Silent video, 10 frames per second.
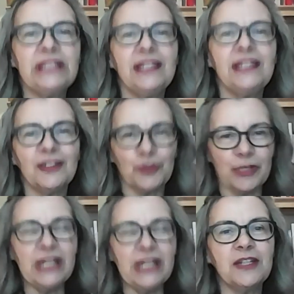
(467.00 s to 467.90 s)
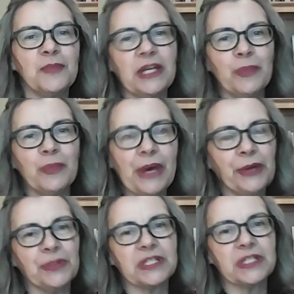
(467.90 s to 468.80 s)
intrigued me
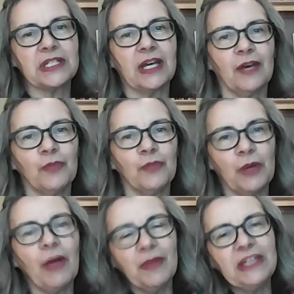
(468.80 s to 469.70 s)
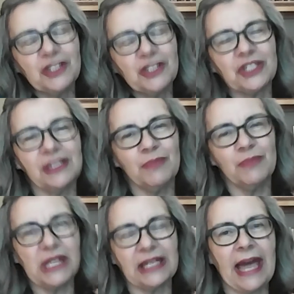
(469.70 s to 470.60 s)
about, initially
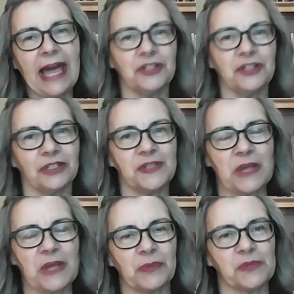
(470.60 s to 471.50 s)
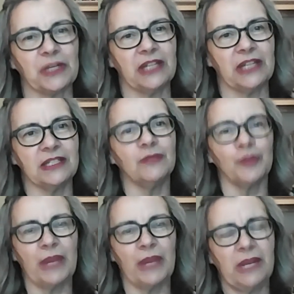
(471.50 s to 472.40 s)
being an actor, because that was what I did
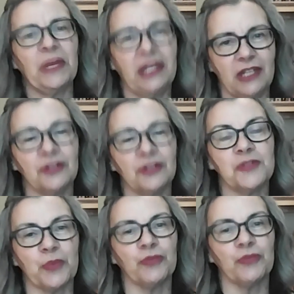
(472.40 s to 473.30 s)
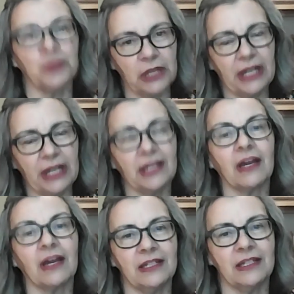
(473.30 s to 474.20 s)
for many, many years before
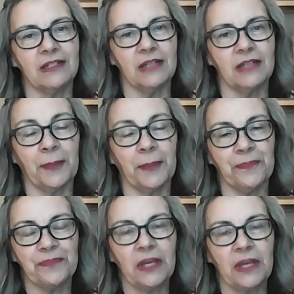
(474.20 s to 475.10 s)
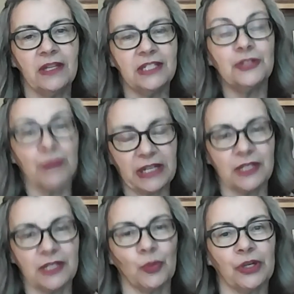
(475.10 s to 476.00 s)
I did
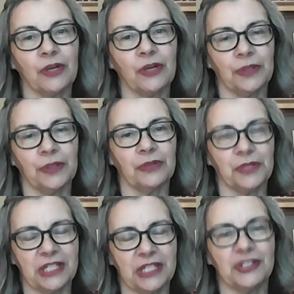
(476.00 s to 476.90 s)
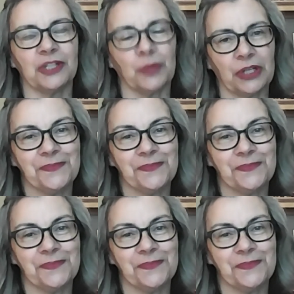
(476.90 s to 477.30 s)
directing work or teaching work.